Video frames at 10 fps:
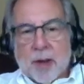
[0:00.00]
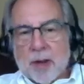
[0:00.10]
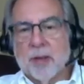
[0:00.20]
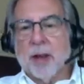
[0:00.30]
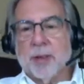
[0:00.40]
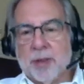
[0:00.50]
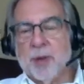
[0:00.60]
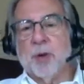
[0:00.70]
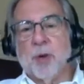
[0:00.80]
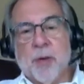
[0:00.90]
right,
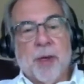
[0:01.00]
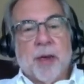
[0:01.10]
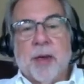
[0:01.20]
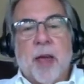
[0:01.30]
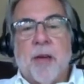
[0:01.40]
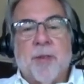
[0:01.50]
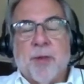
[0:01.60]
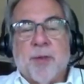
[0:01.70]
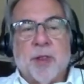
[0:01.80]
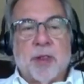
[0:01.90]
to
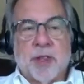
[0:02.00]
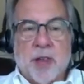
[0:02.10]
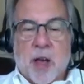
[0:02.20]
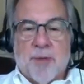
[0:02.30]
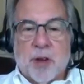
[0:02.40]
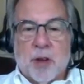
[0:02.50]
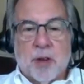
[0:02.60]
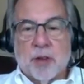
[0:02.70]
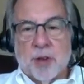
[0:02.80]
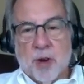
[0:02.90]
every
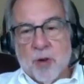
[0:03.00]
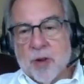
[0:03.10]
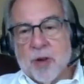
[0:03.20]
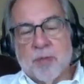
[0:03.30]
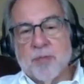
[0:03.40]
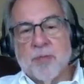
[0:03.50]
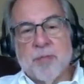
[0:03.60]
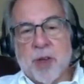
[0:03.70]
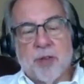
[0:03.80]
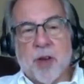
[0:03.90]
philosophical, Torah,
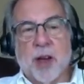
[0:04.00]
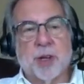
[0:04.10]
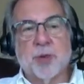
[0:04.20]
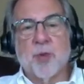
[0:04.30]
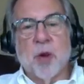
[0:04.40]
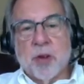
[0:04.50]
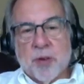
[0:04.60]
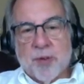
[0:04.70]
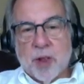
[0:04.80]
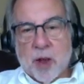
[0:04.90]
Midrash,
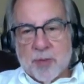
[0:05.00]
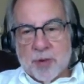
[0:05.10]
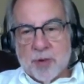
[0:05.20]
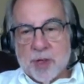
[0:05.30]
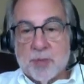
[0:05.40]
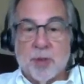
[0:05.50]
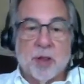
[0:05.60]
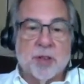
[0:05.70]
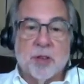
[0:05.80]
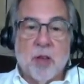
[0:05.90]
wonderful opportunities,
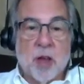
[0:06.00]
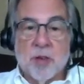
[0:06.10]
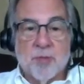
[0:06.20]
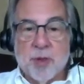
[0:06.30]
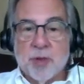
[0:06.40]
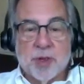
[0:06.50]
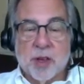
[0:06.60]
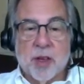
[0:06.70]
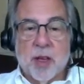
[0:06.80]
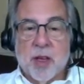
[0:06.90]
plus a ton of
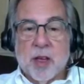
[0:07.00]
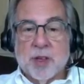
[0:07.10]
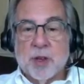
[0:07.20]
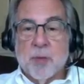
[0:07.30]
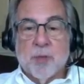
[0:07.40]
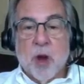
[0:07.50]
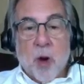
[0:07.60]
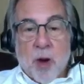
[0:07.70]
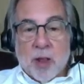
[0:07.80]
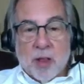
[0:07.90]
music. So
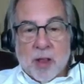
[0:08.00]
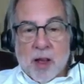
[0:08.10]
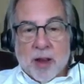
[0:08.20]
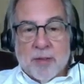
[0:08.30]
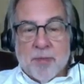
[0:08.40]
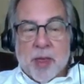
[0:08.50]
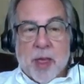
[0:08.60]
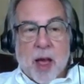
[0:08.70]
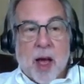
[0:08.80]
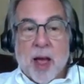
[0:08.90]
go online.
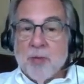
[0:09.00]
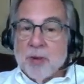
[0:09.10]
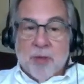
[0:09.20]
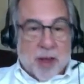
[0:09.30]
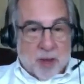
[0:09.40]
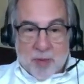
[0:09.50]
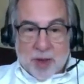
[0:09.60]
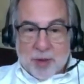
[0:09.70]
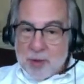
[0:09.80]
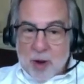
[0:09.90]
I would
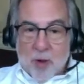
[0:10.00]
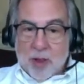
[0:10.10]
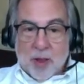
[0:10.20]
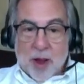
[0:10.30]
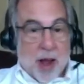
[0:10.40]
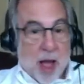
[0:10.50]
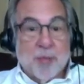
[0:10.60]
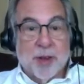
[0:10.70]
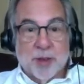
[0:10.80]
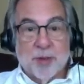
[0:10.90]
recommend you go online. I'm
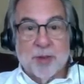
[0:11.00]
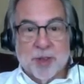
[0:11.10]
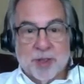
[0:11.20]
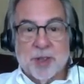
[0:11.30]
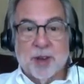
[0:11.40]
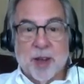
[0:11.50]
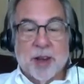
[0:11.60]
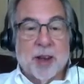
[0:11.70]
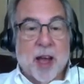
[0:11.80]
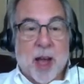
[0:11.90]
going to do this
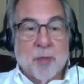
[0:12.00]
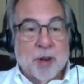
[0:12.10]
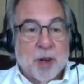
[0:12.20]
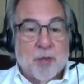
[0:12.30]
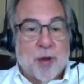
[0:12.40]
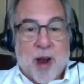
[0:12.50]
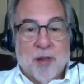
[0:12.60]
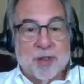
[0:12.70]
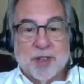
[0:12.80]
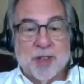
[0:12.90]
tonight, and I'm going to
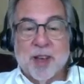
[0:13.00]
browse.